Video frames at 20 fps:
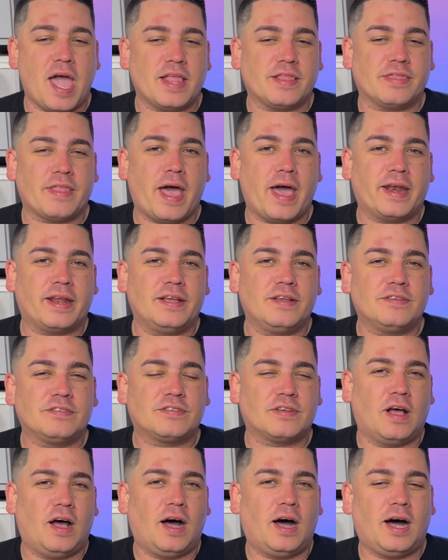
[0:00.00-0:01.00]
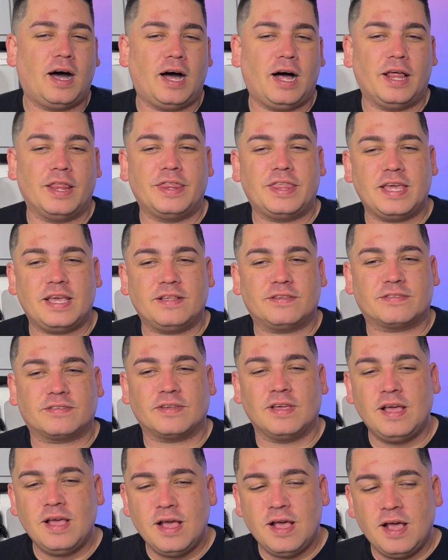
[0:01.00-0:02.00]
and that is
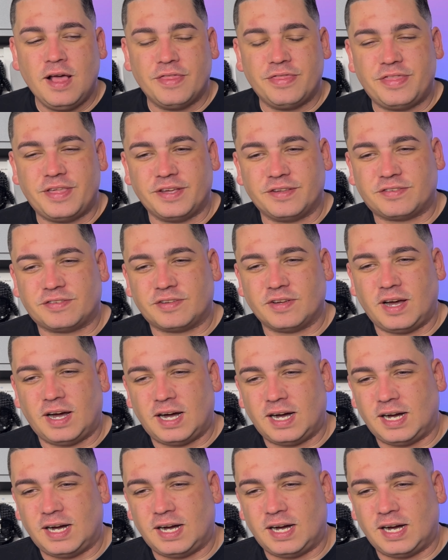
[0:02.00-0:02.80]
this